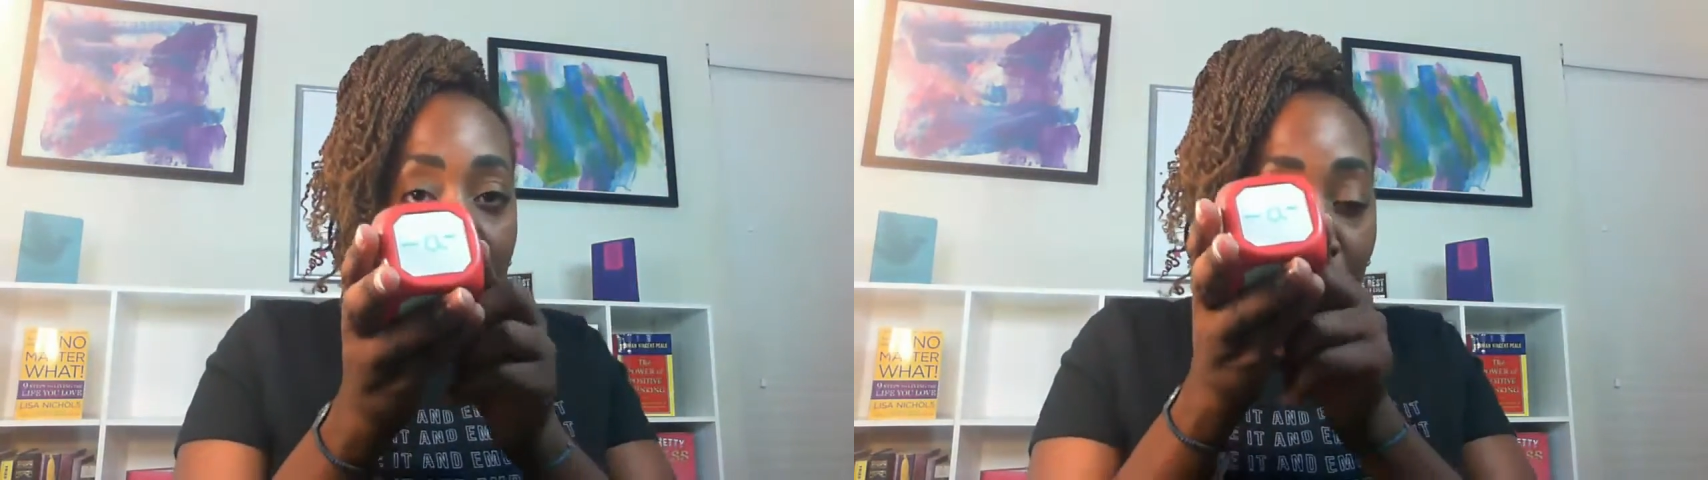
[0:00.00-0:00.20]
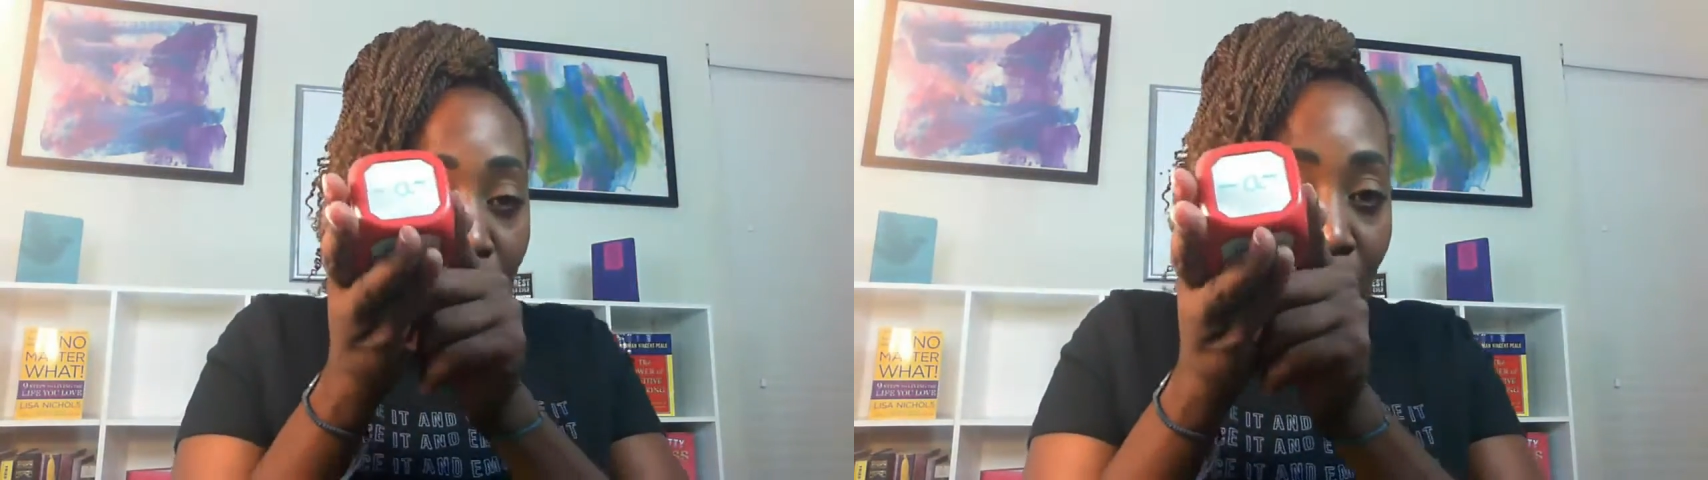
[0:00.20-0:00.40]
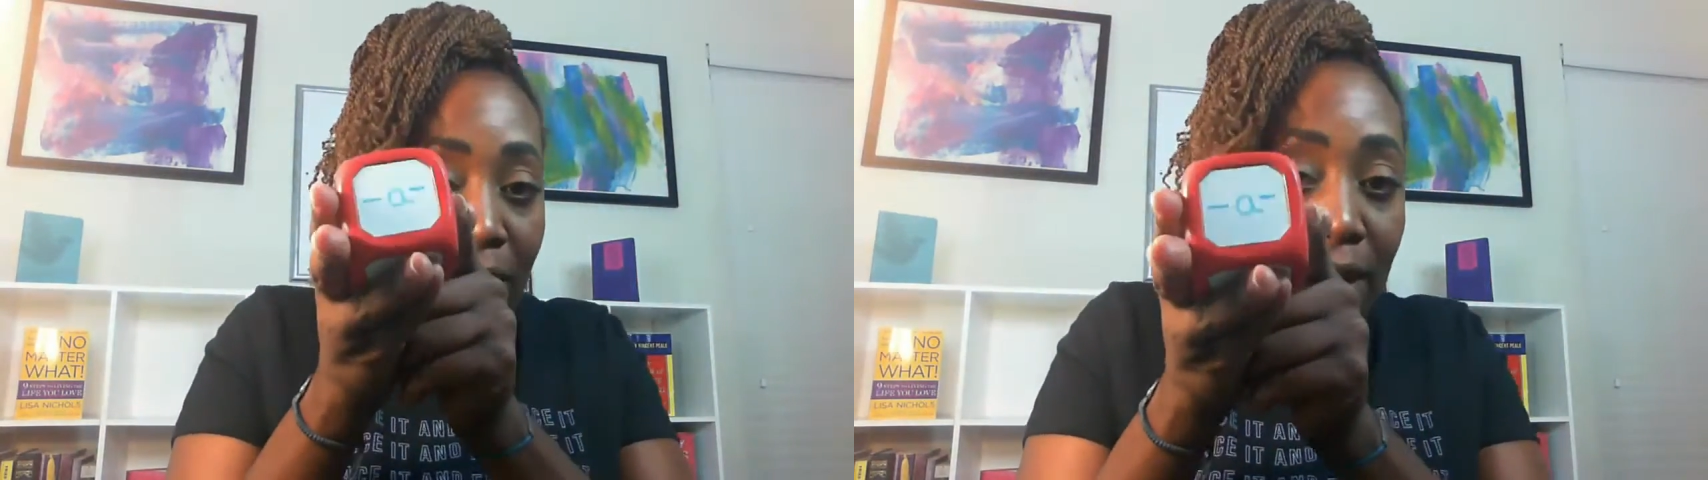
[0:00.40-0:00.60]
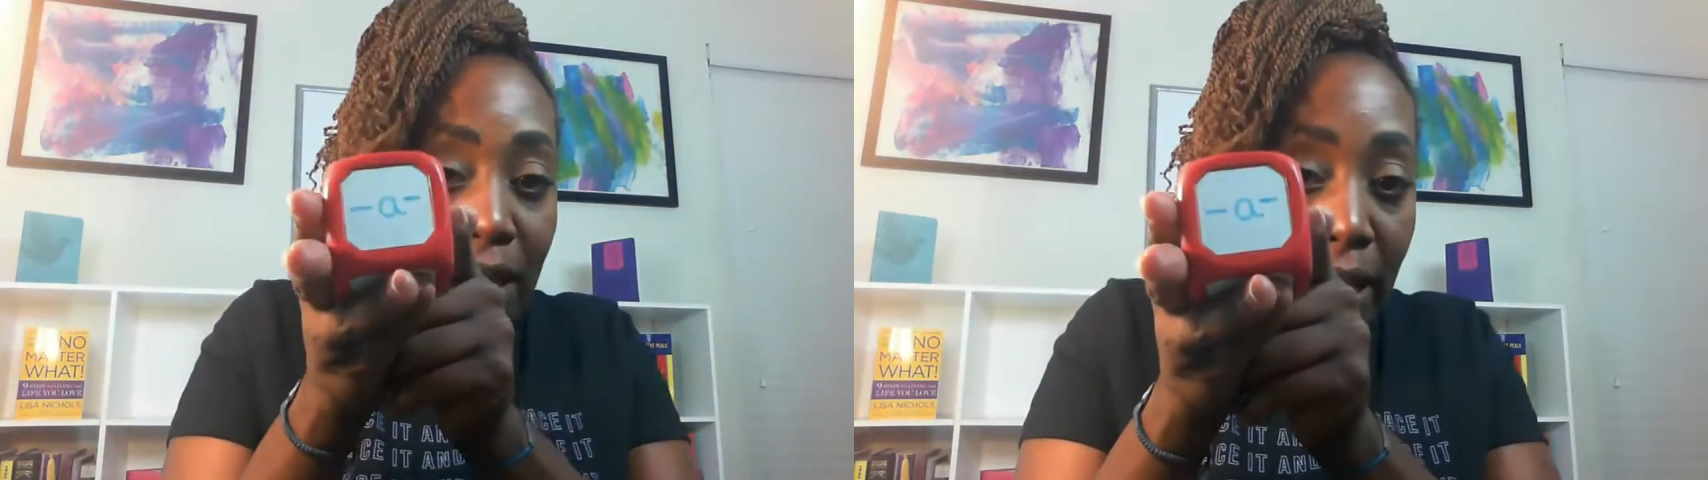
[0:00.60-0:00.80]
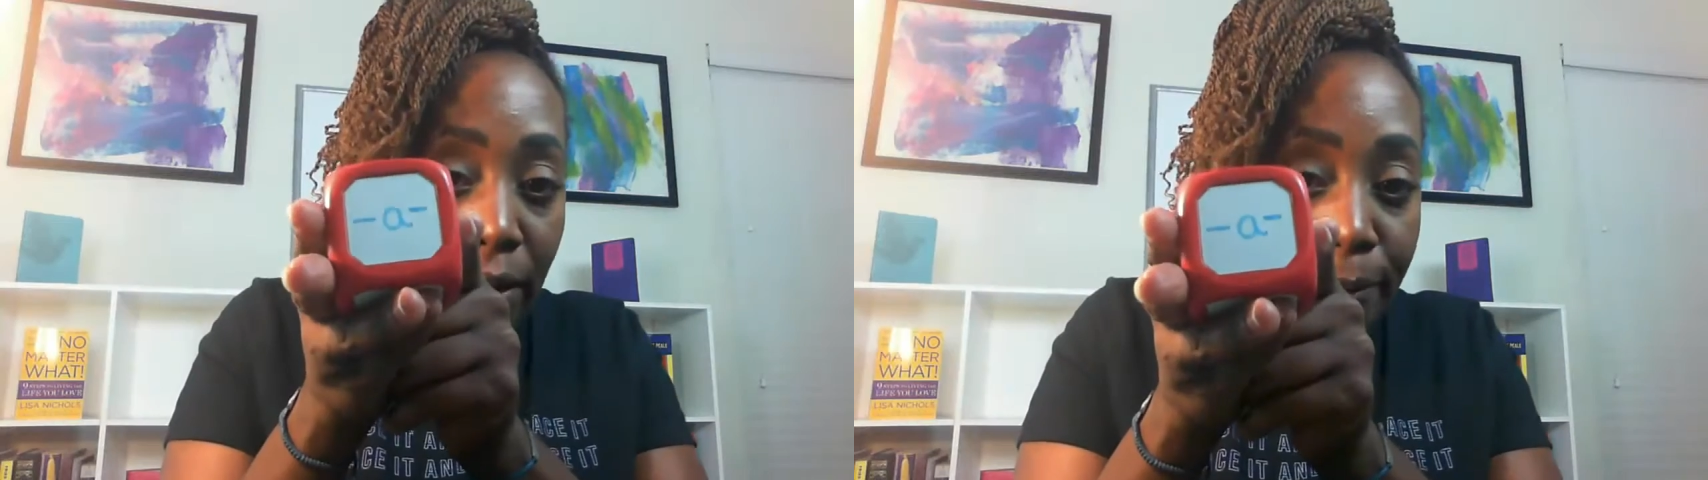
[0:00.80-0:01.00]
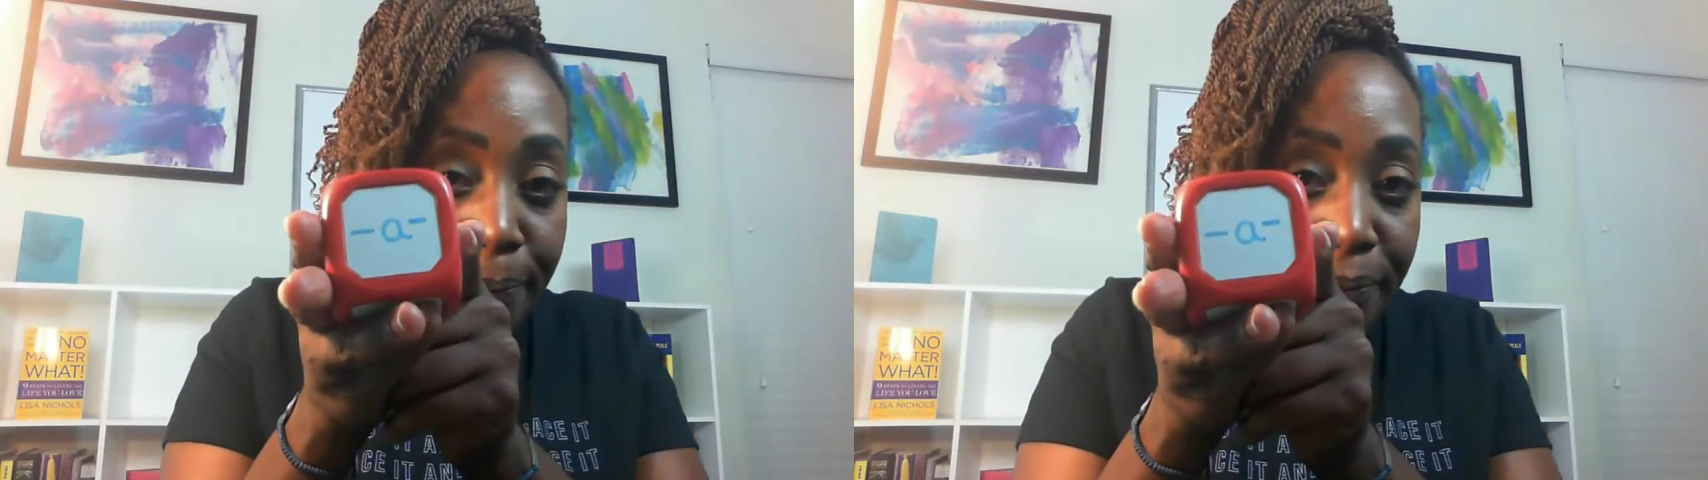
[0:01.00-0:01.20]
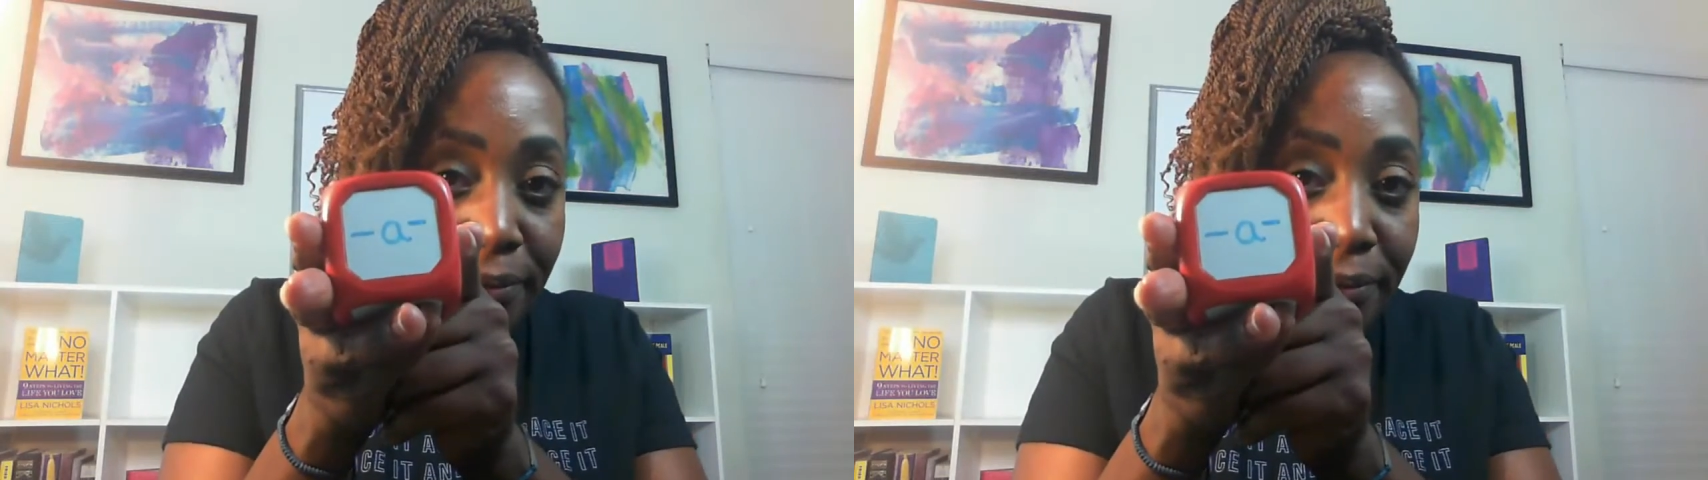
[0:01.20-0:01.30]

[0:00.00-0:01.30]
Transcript: they will write the letter